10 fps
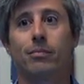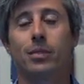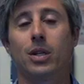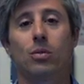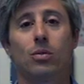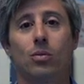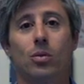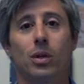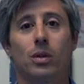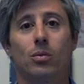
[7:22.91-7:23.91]

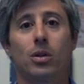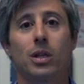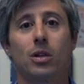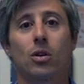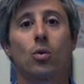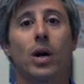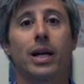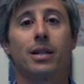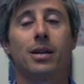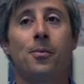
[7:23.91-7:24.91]
really look
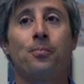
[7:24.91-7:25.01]
great.